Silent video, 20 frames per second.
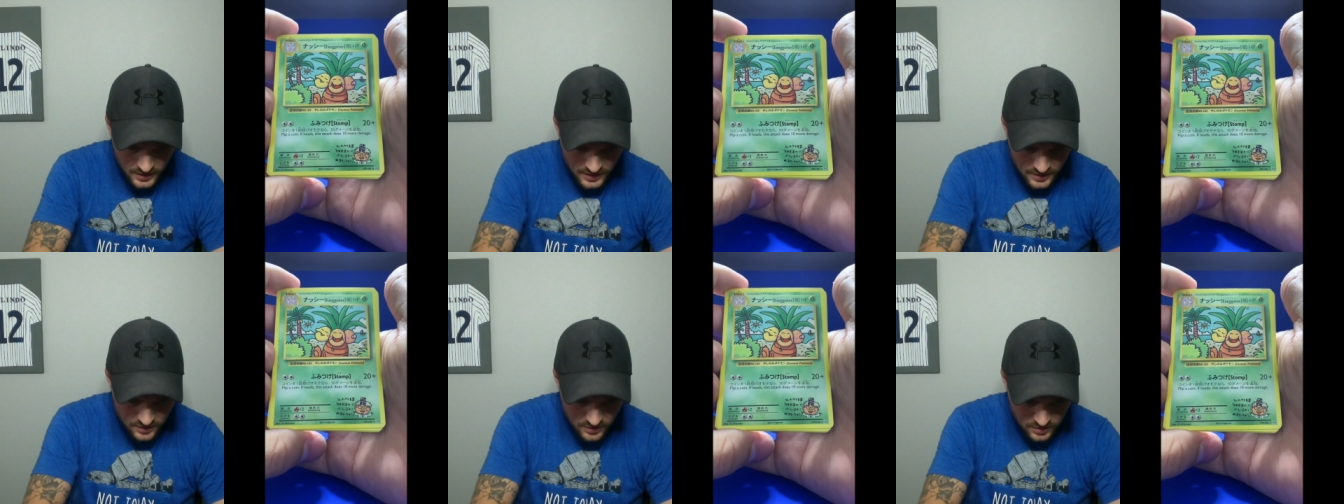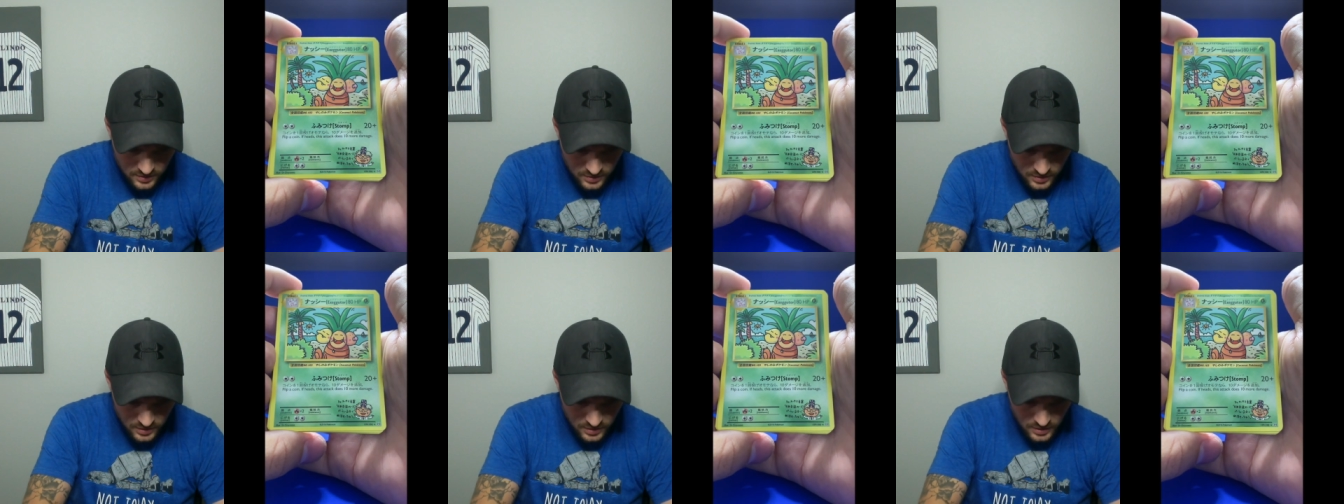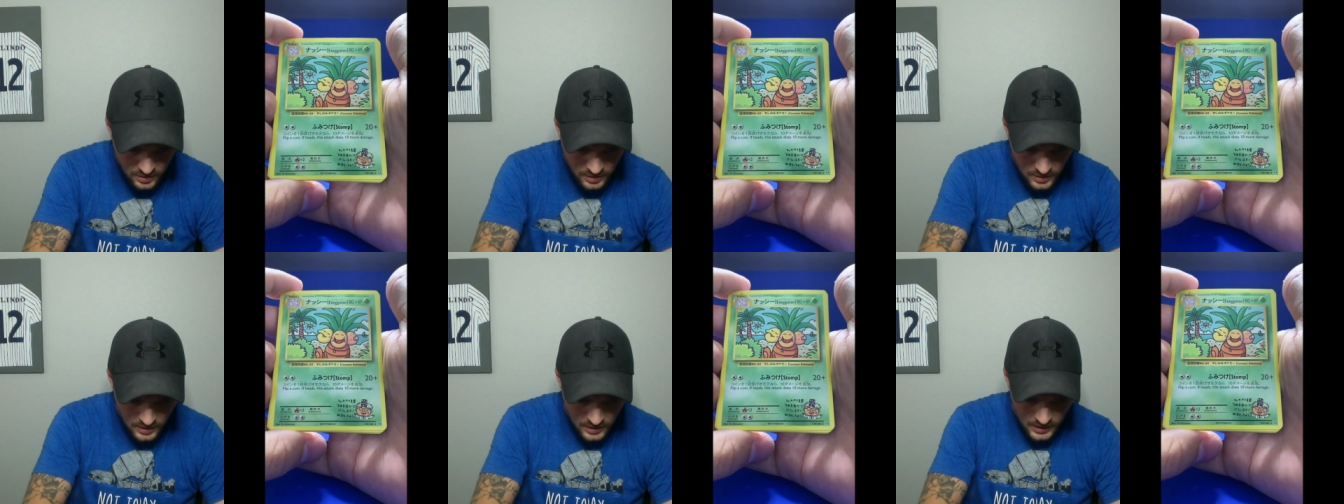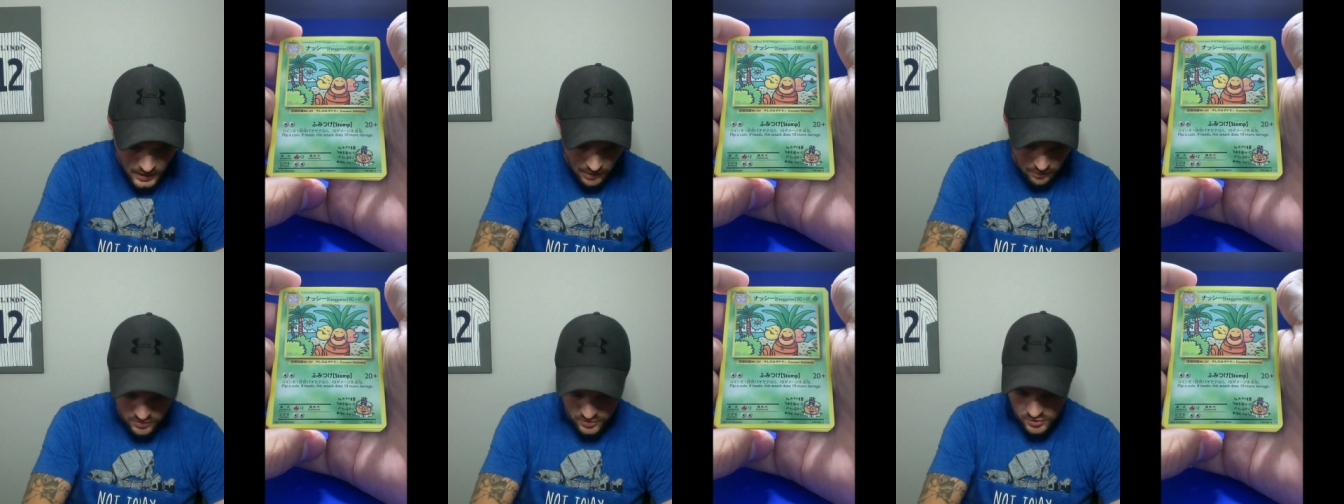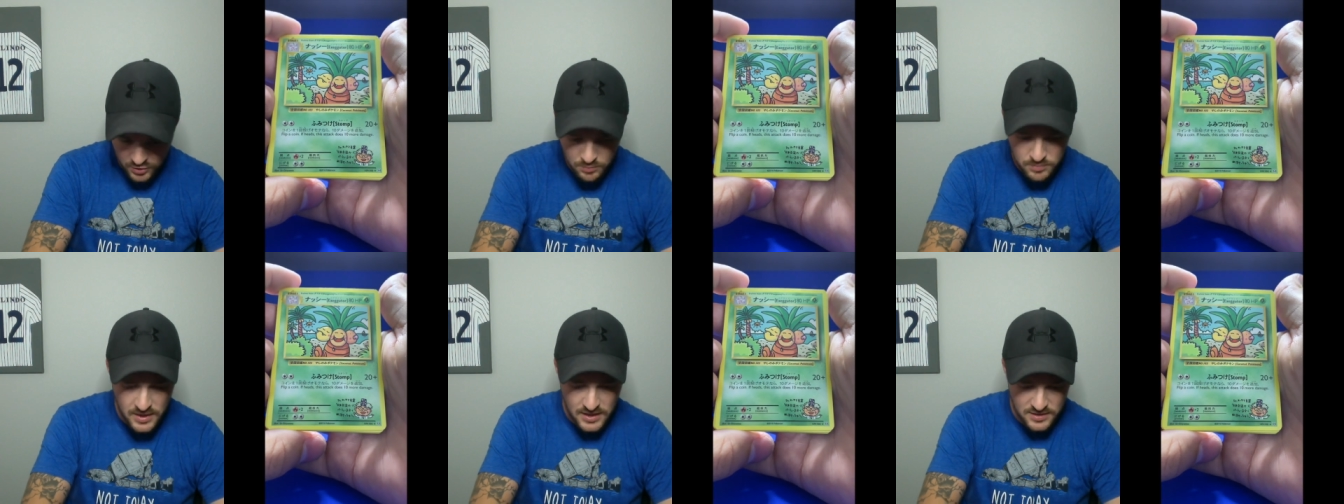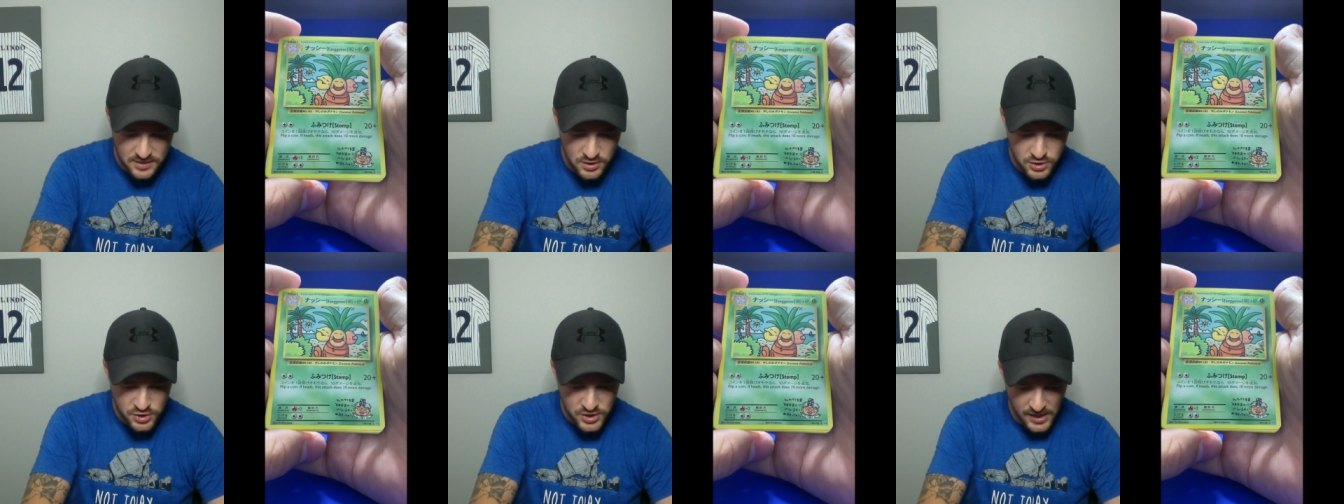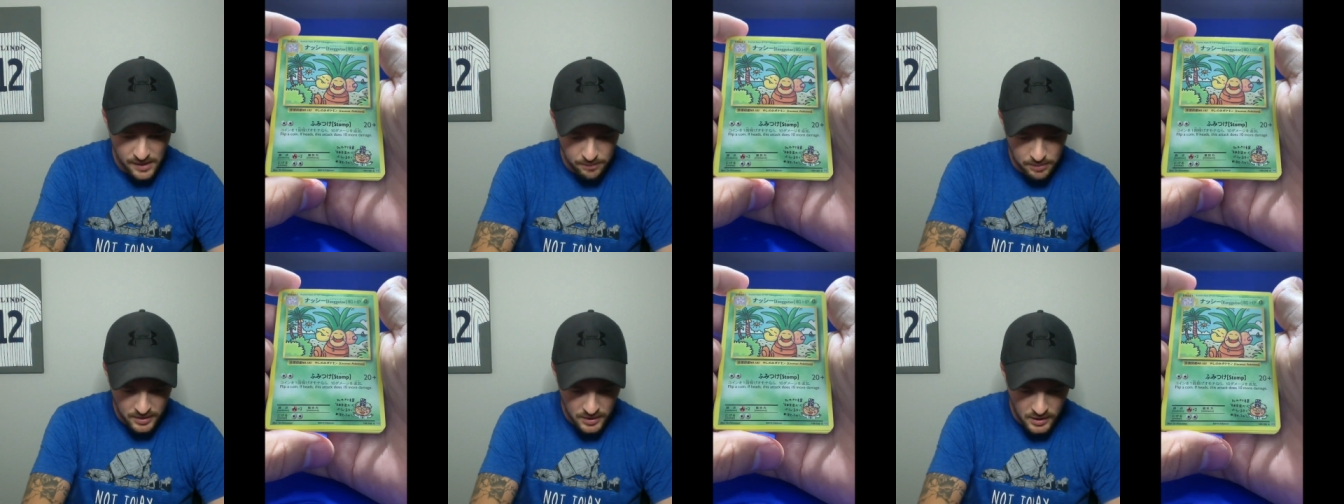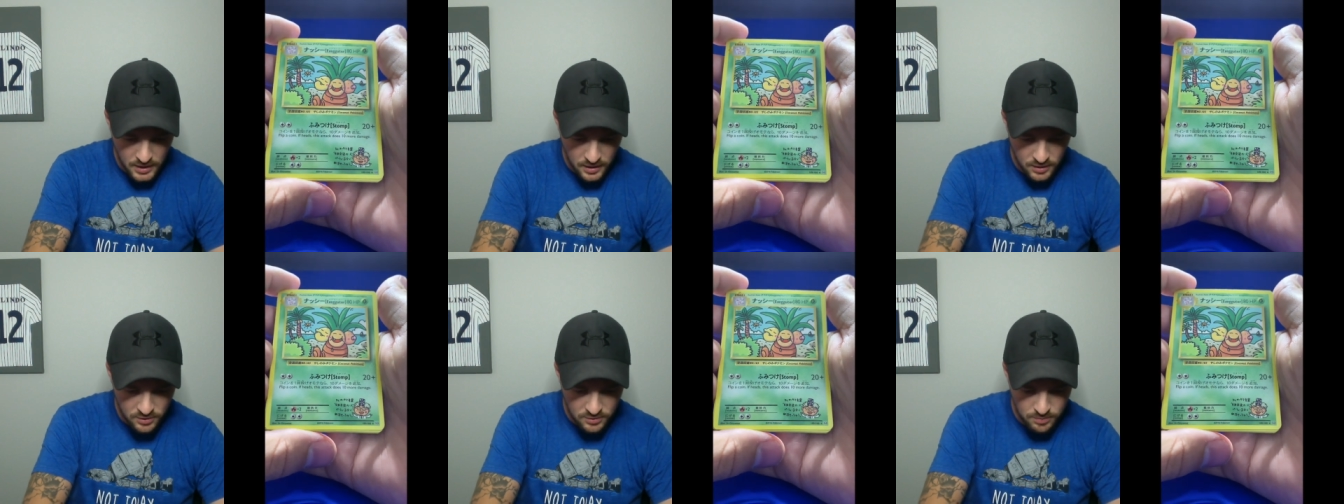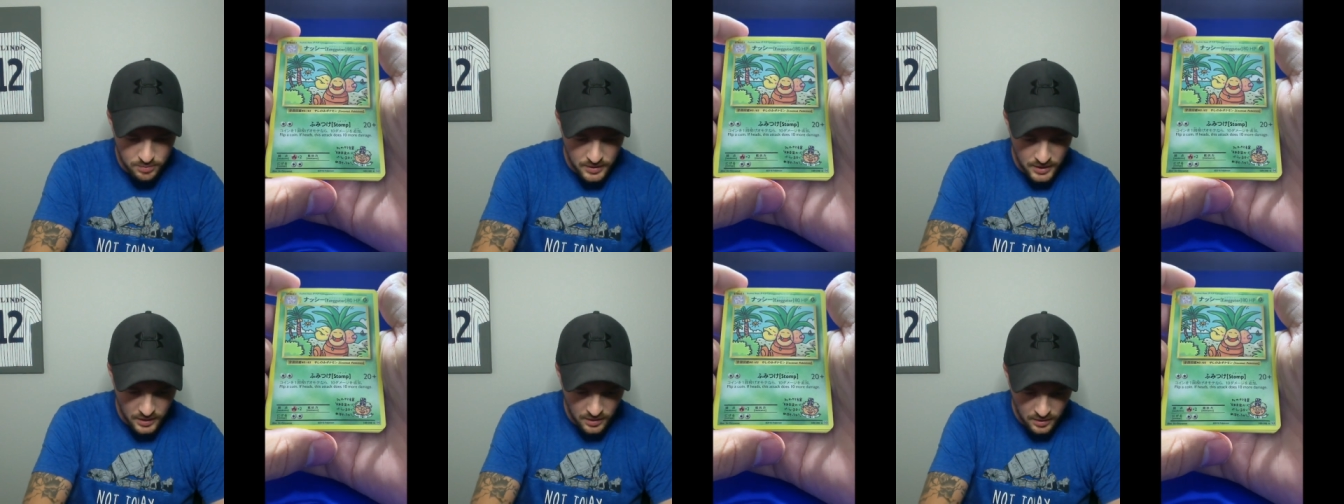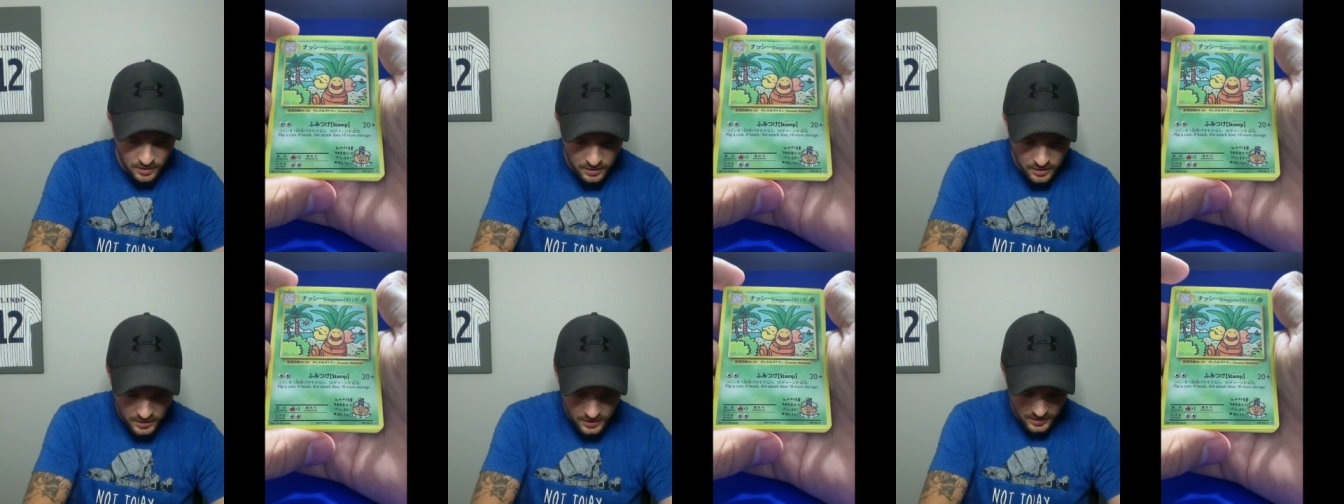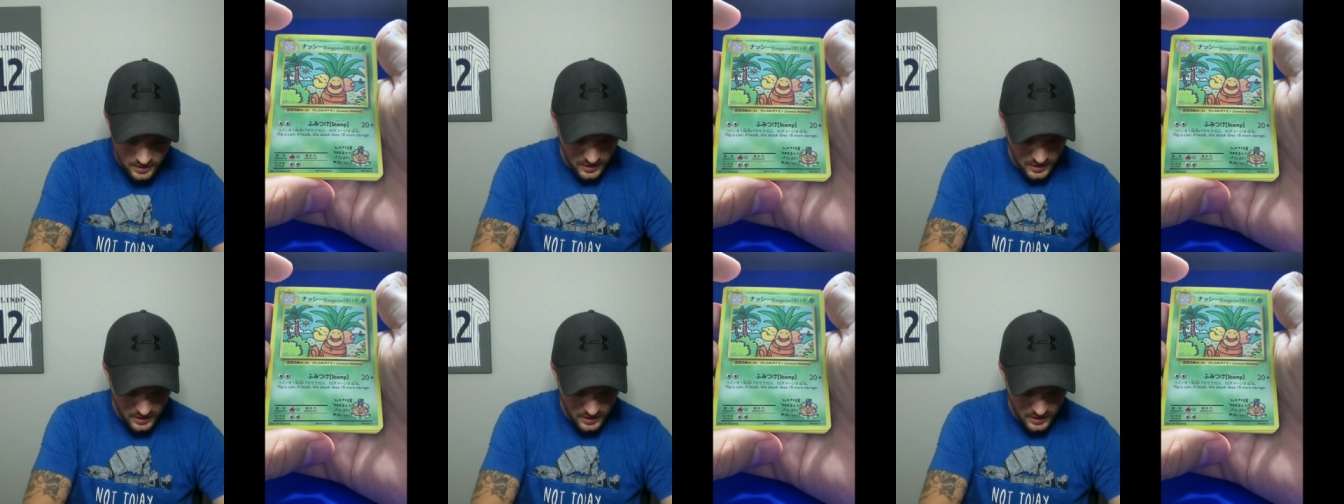that's, I would assume that's in Japanese, but look at